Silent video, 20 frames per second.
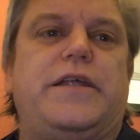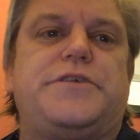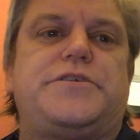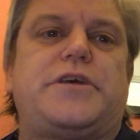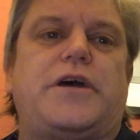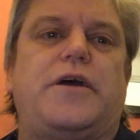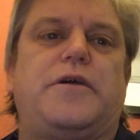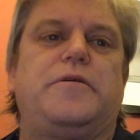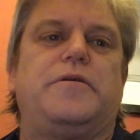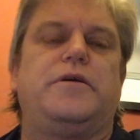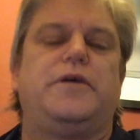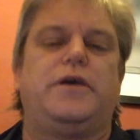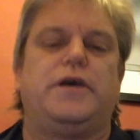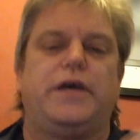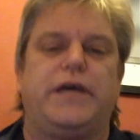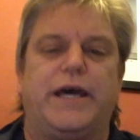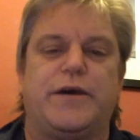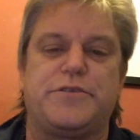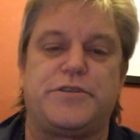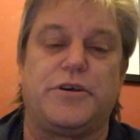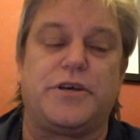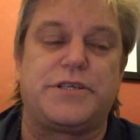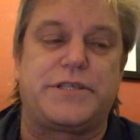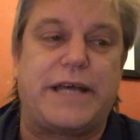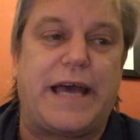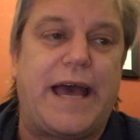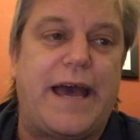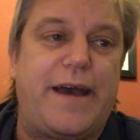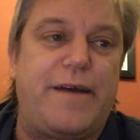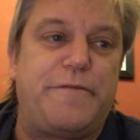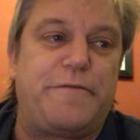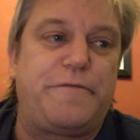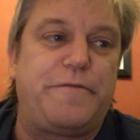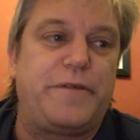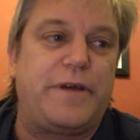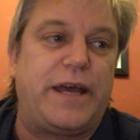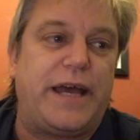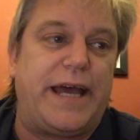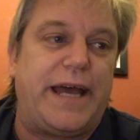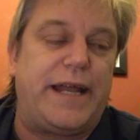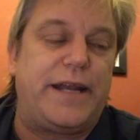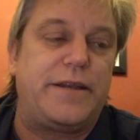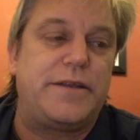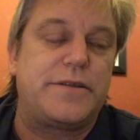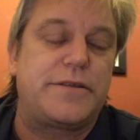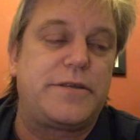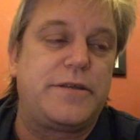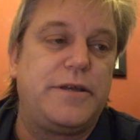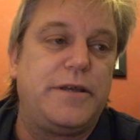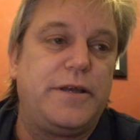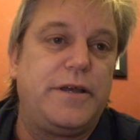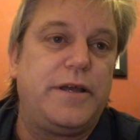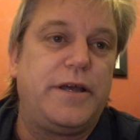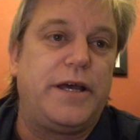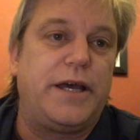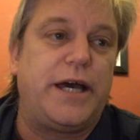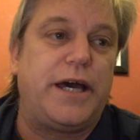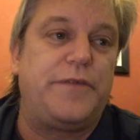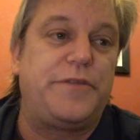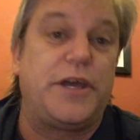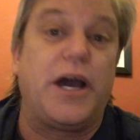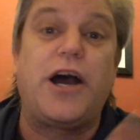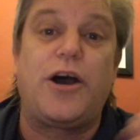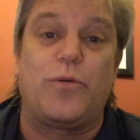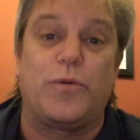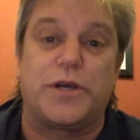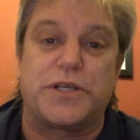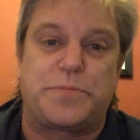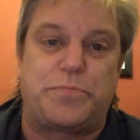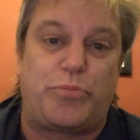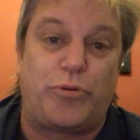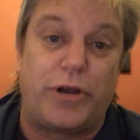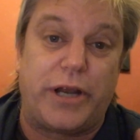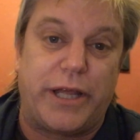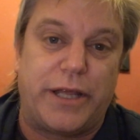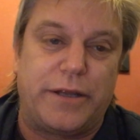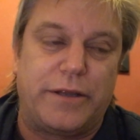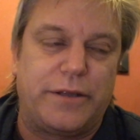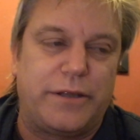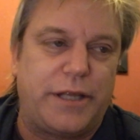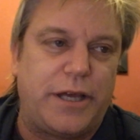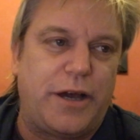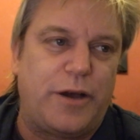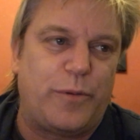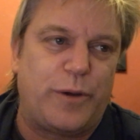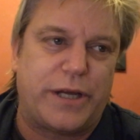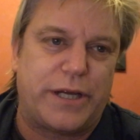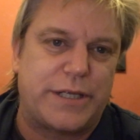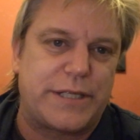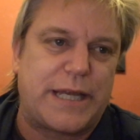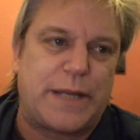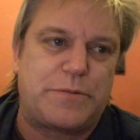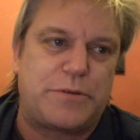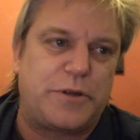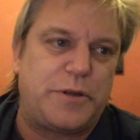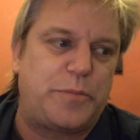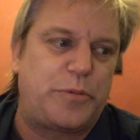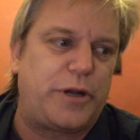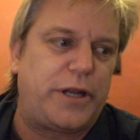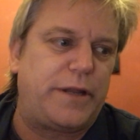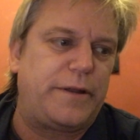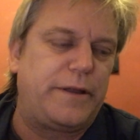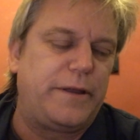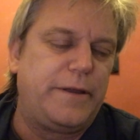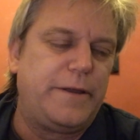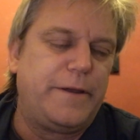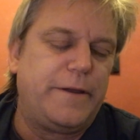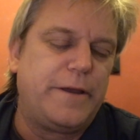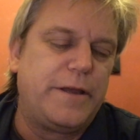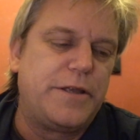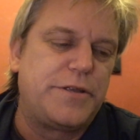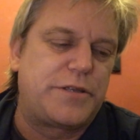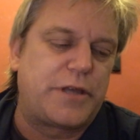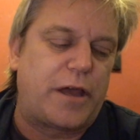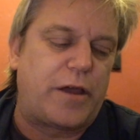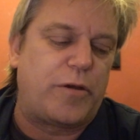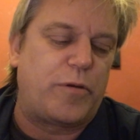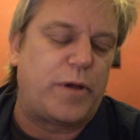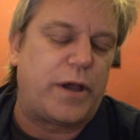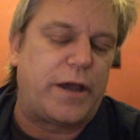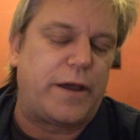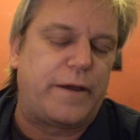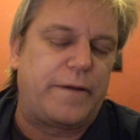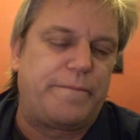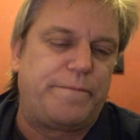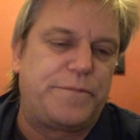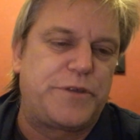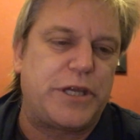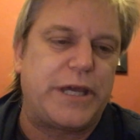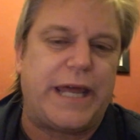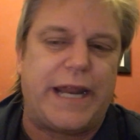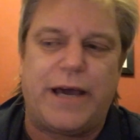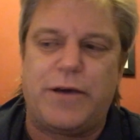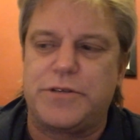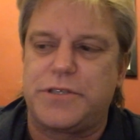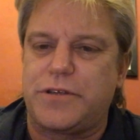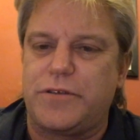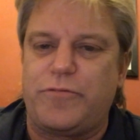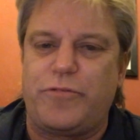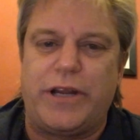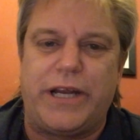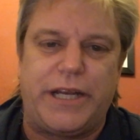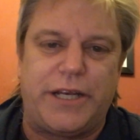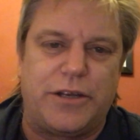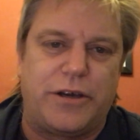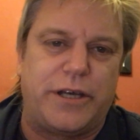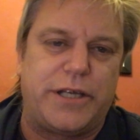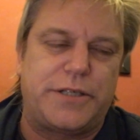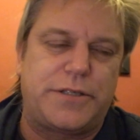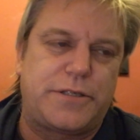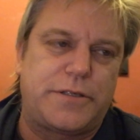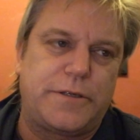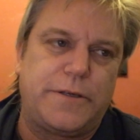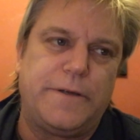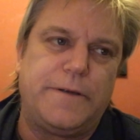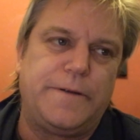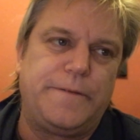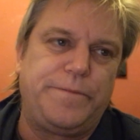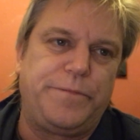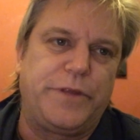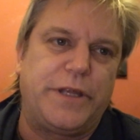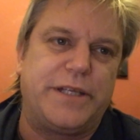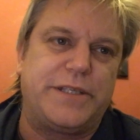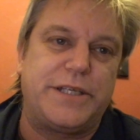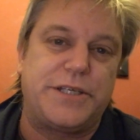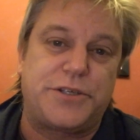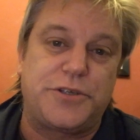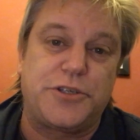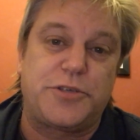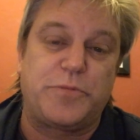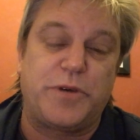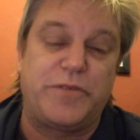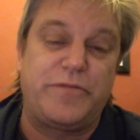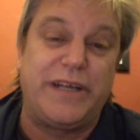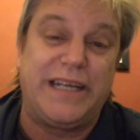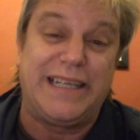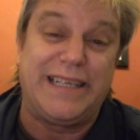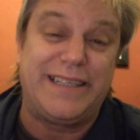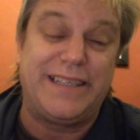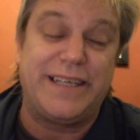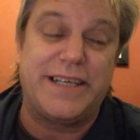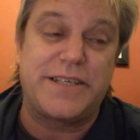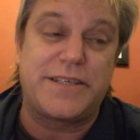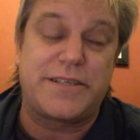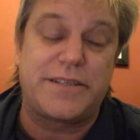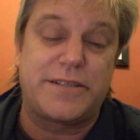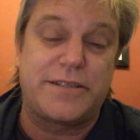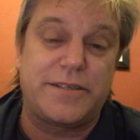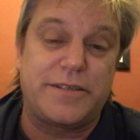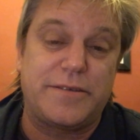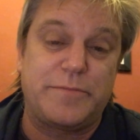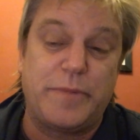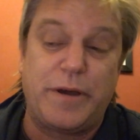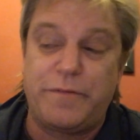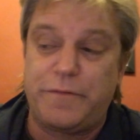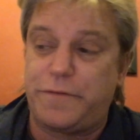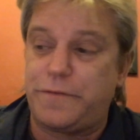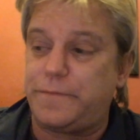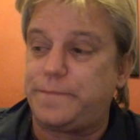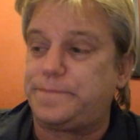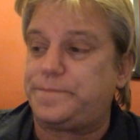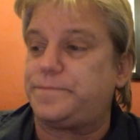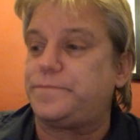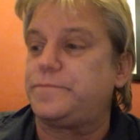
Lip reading: So that was nice to have, and the artwork's brilliant. The artwork is absolutely brilliant. So yeah, that was a really nice addition to my reading this month.